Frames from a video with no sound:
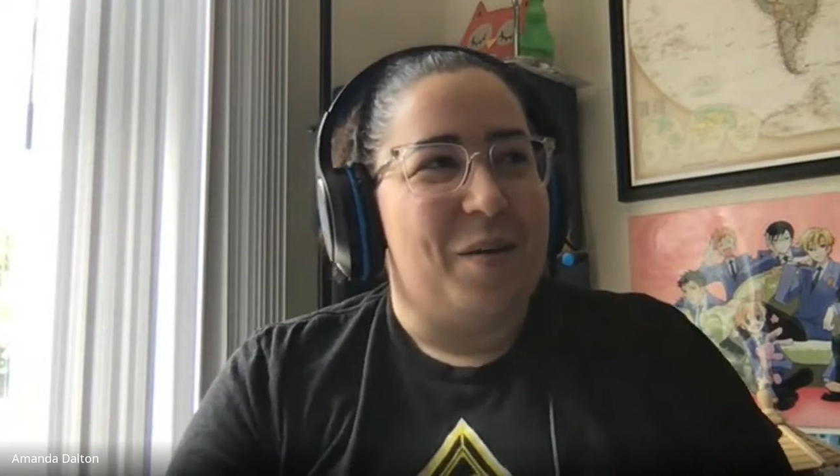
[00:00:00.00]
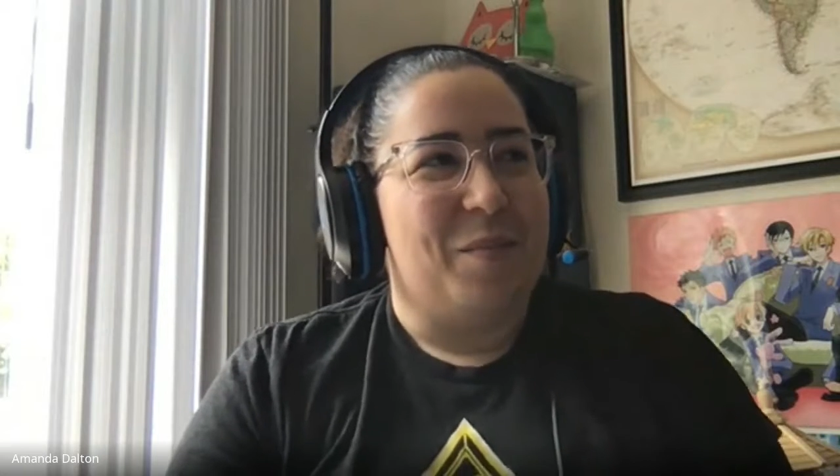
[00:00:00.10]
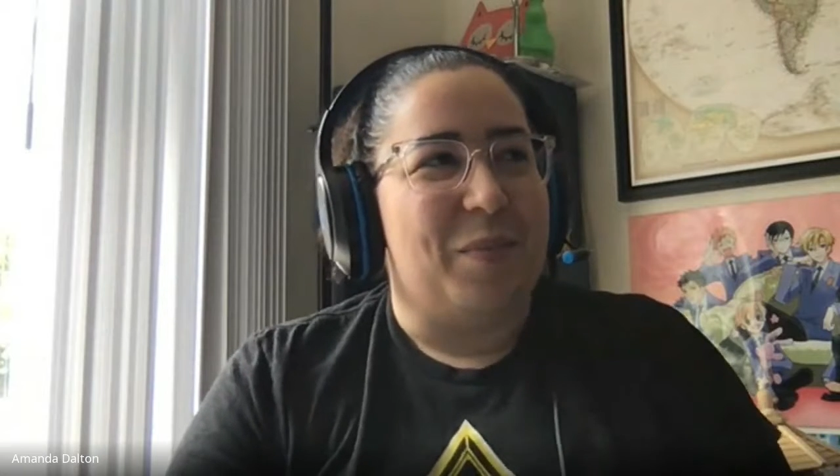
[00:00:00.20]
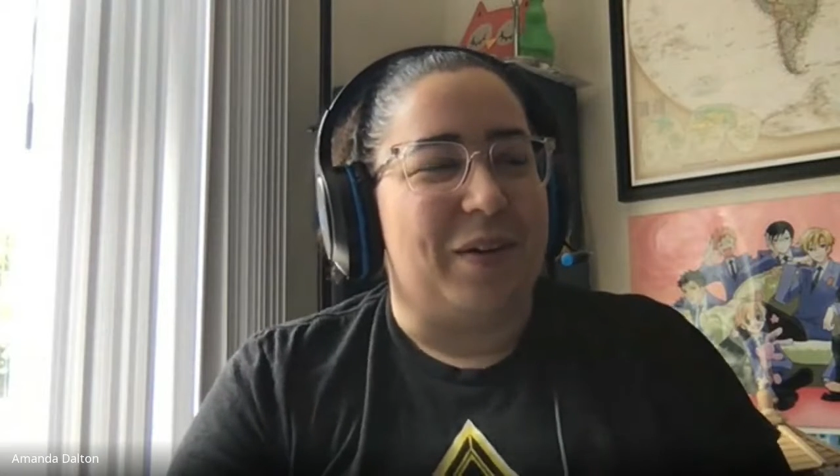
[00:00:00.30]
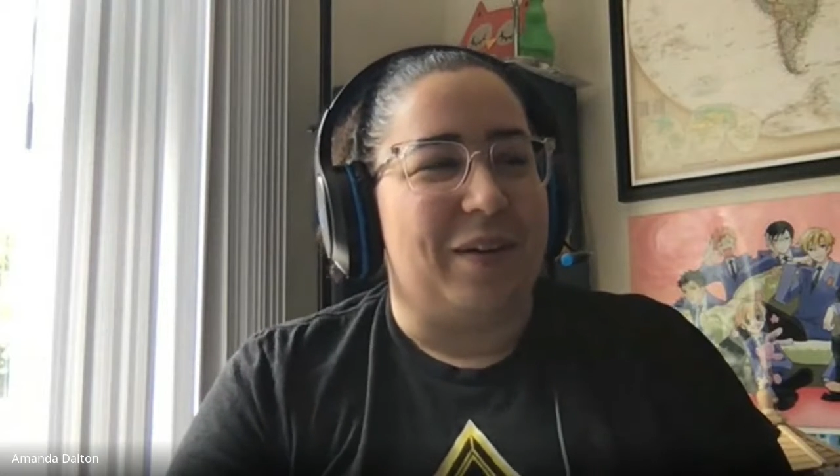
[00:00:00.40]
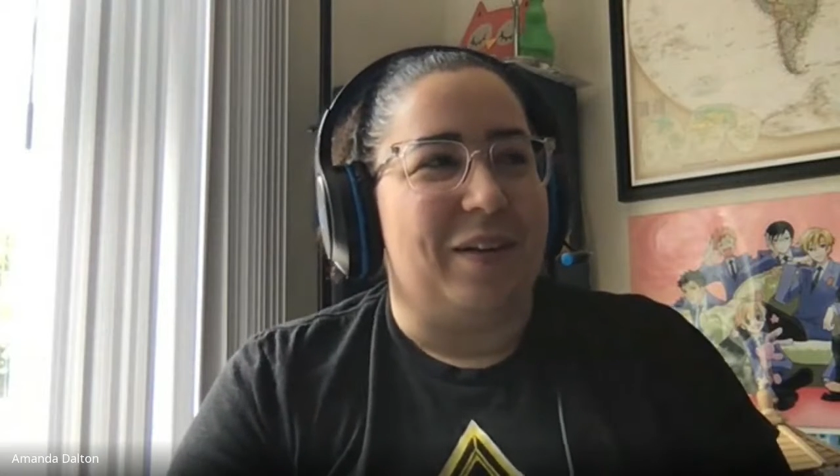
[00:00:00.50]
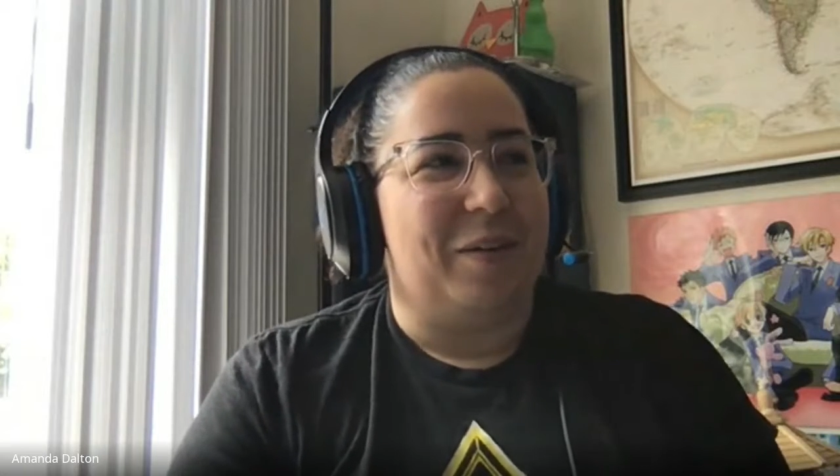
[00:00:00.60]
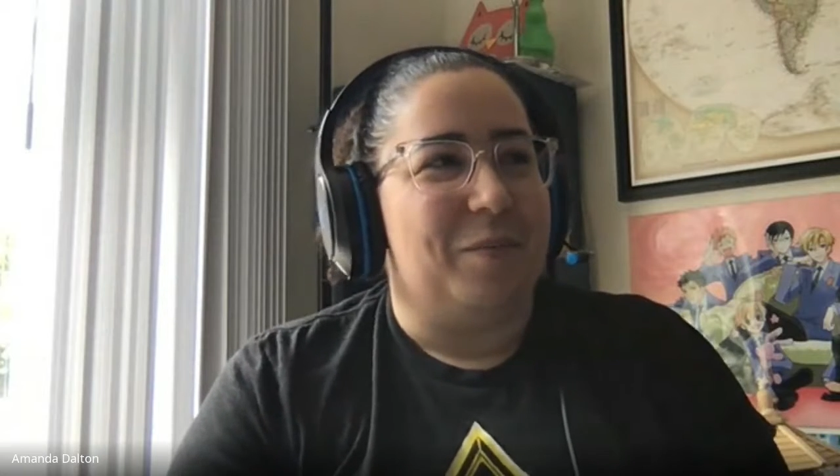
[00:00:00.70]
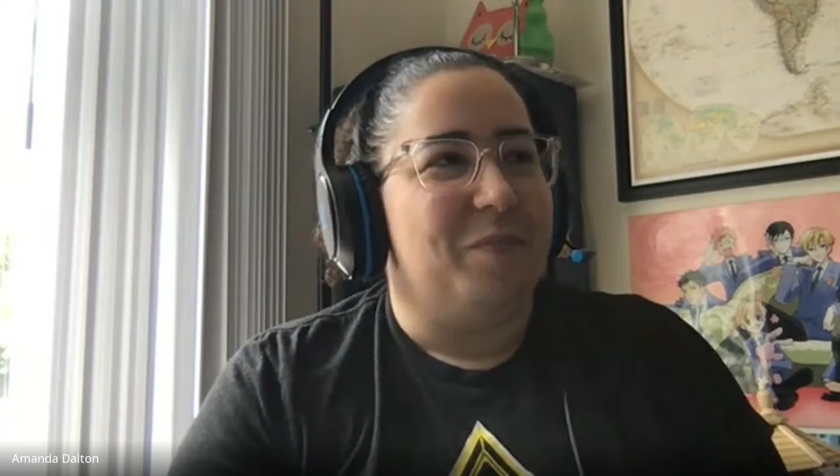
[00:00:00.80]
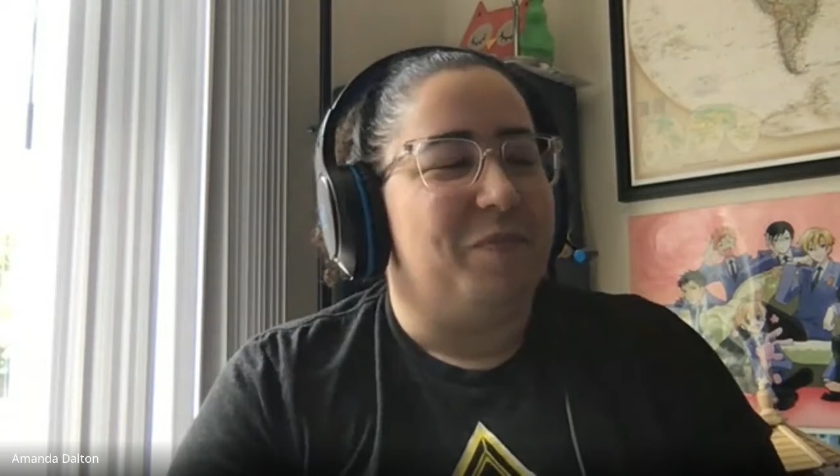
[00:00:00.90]
But
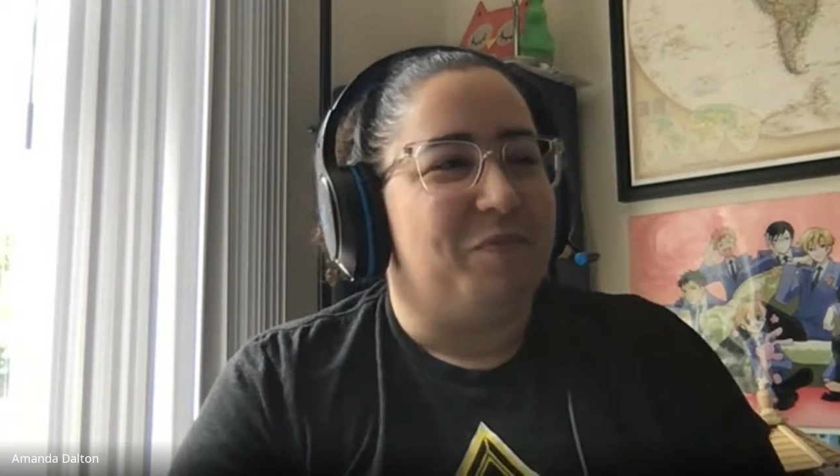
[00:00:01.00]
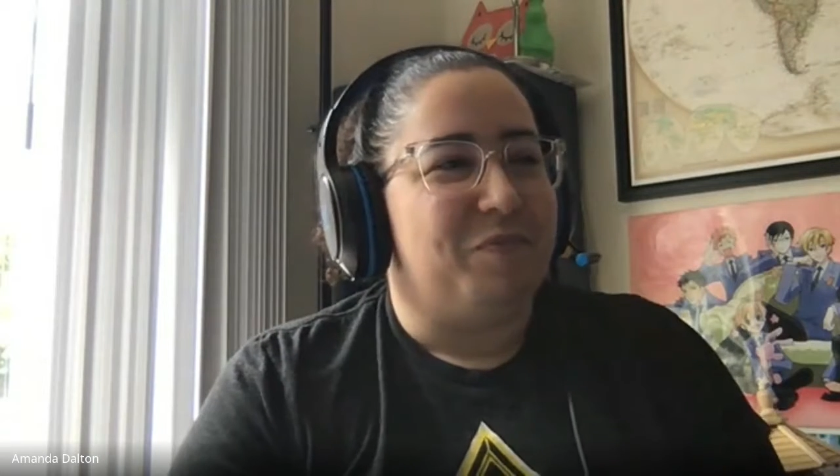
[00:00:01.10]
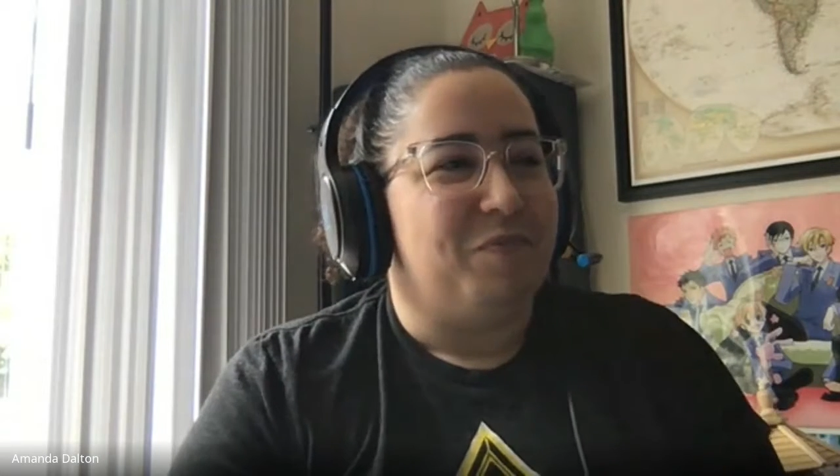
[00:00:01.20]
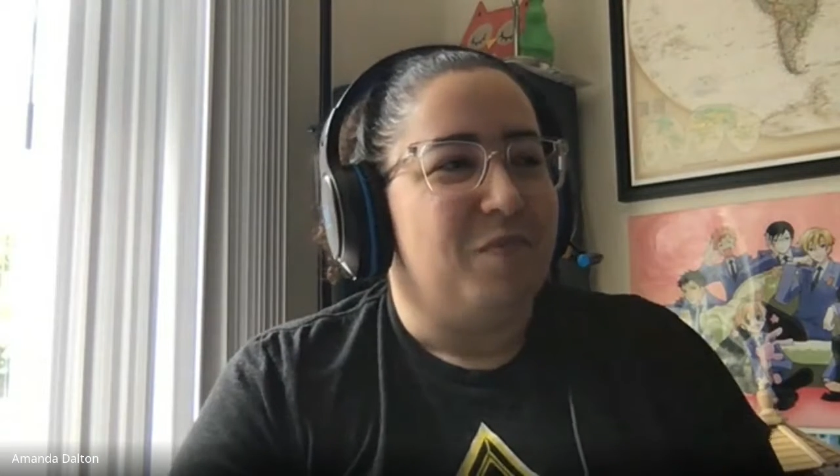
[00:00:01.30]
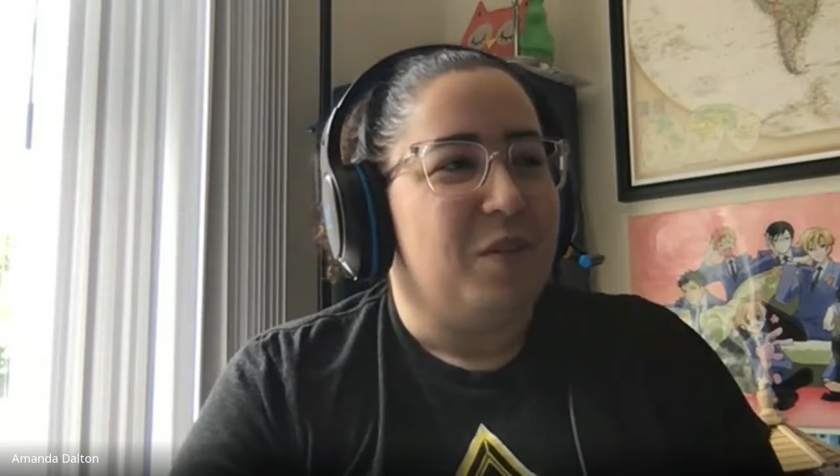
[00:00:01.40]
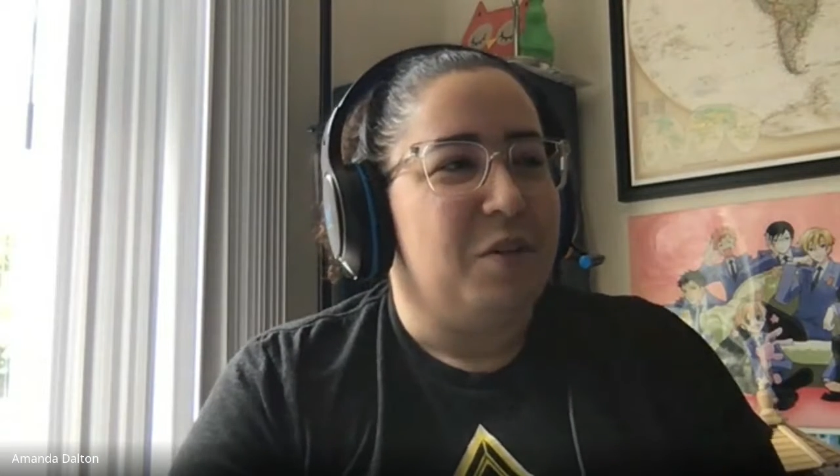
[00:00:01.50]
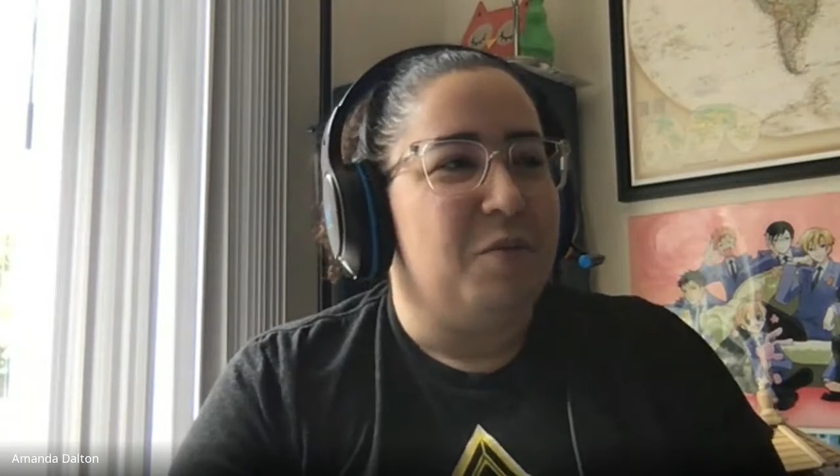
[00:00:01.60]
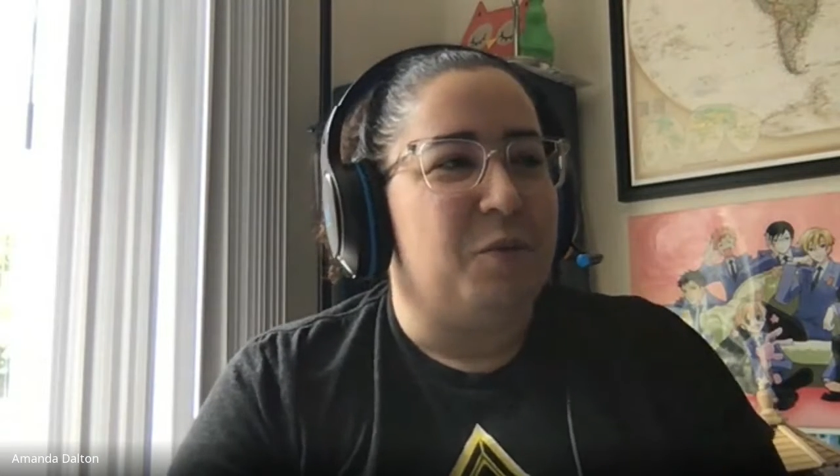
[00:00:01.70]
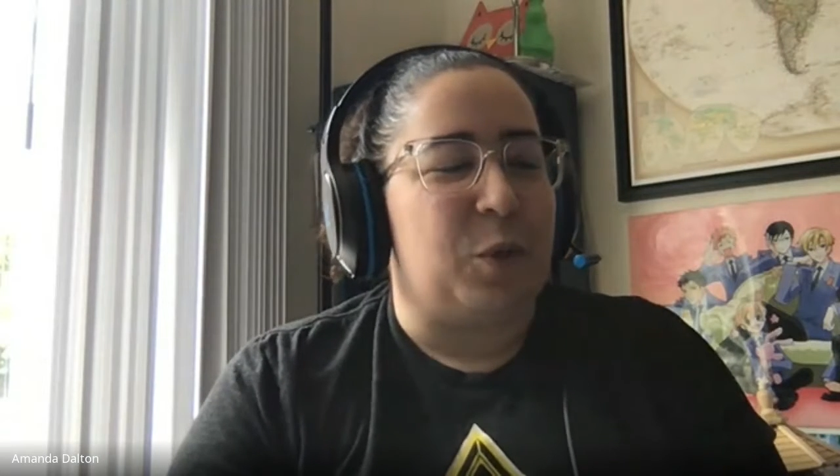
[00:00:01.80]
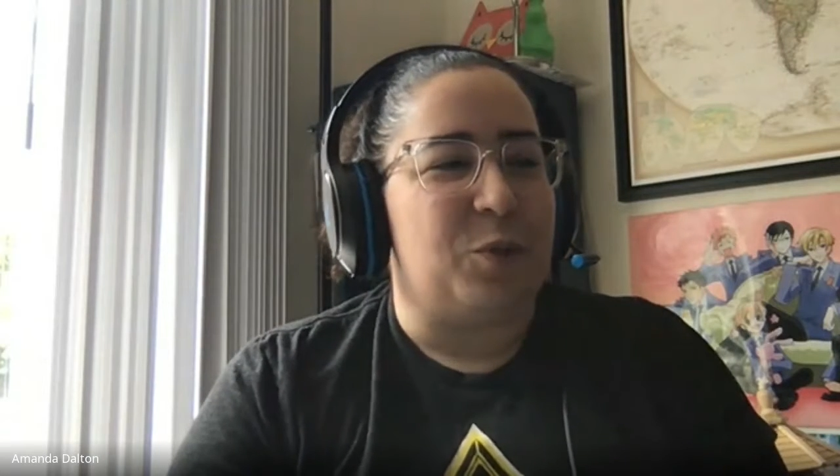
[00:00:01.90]

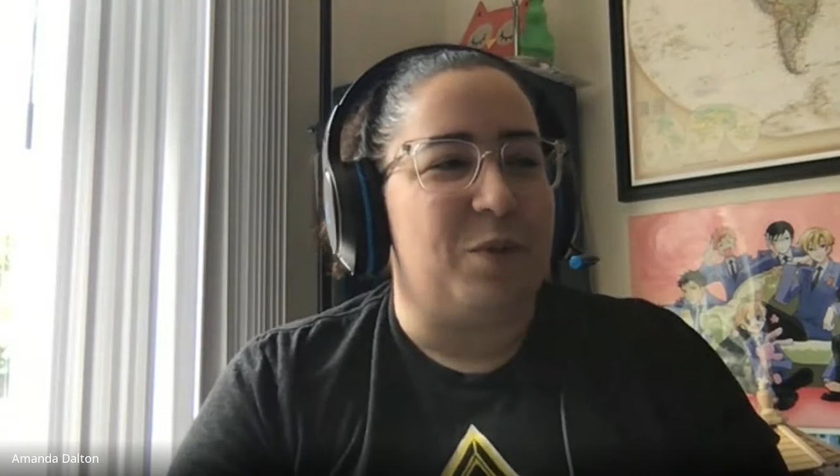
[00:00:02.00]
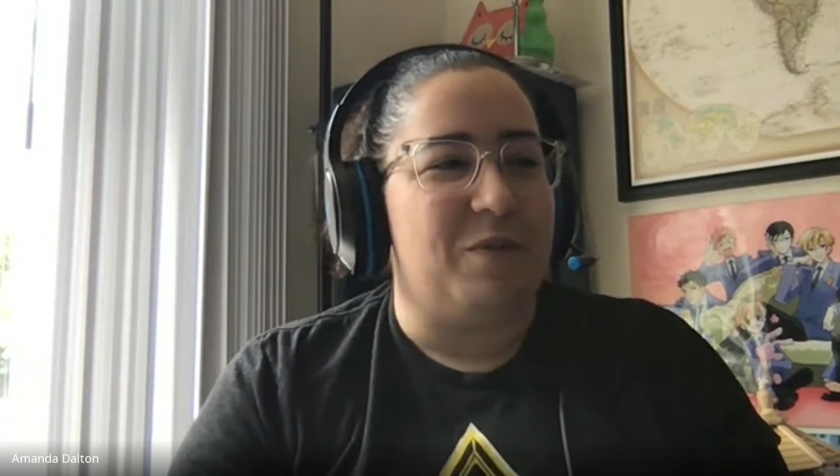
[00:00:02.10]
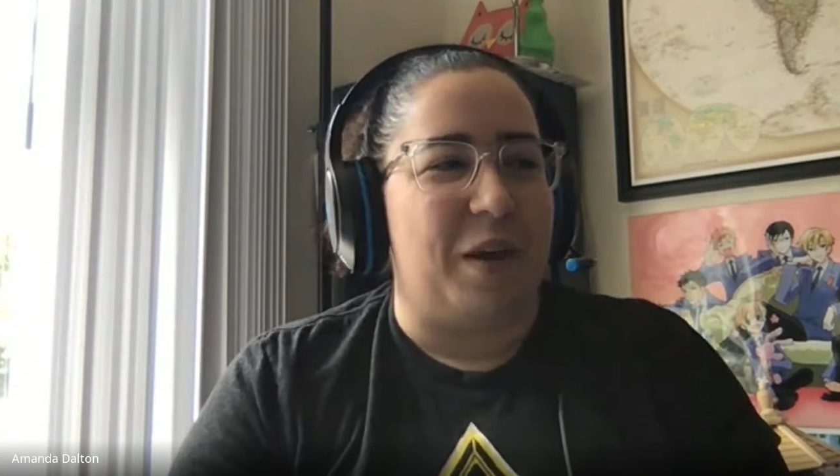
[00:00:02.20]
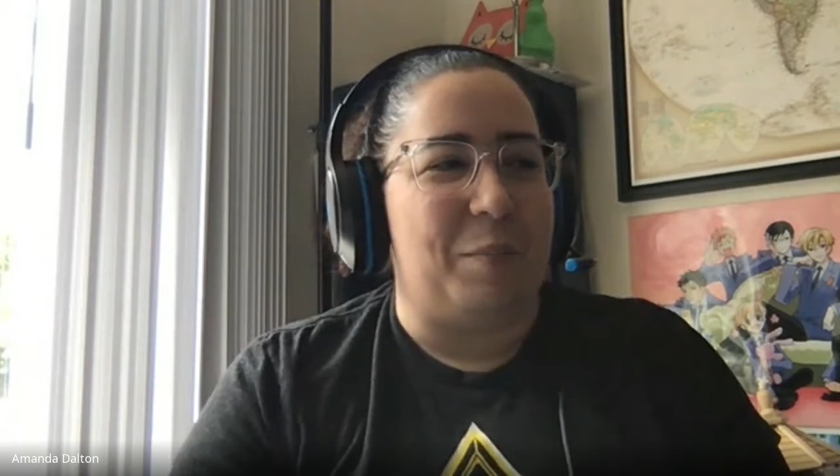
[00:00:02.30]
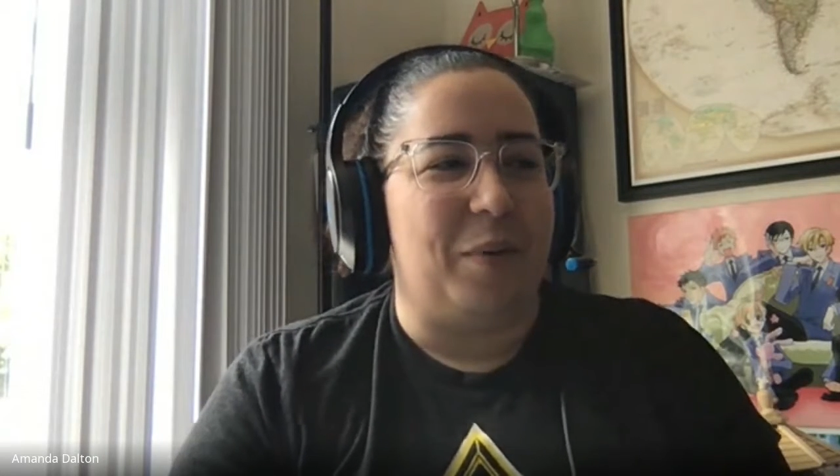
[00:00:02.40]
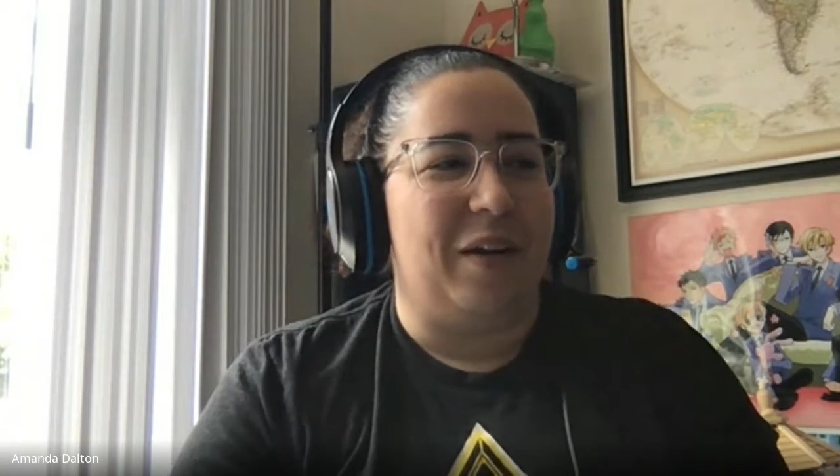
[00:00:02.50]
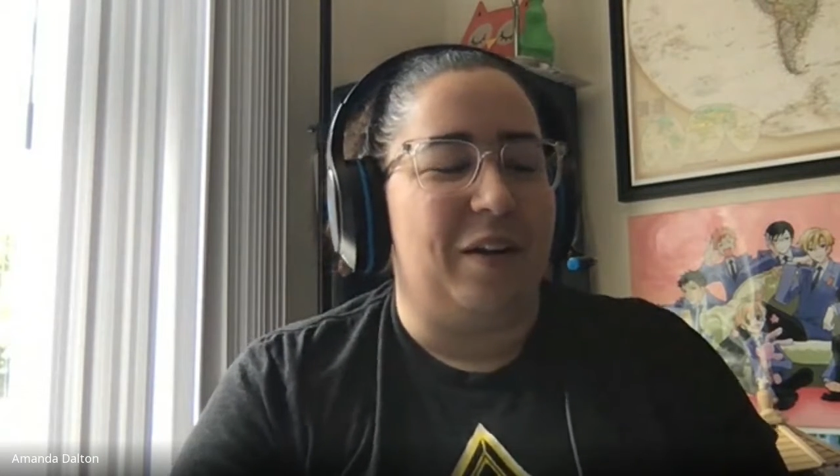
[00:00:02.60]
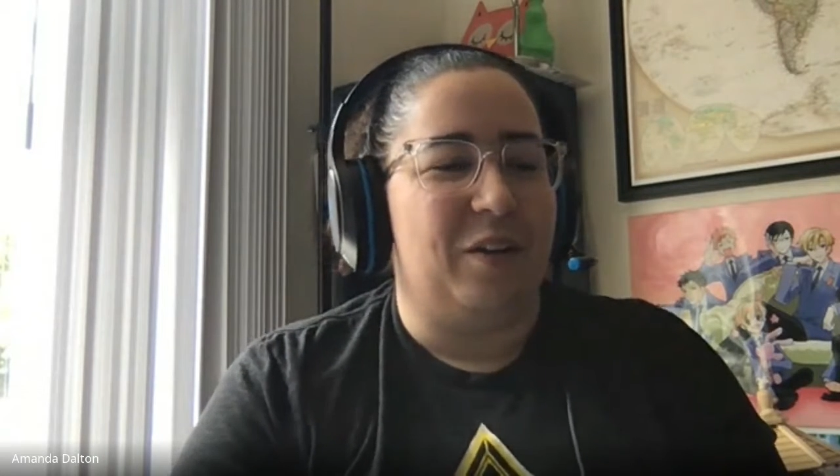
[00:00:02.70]
of course, with Vampire,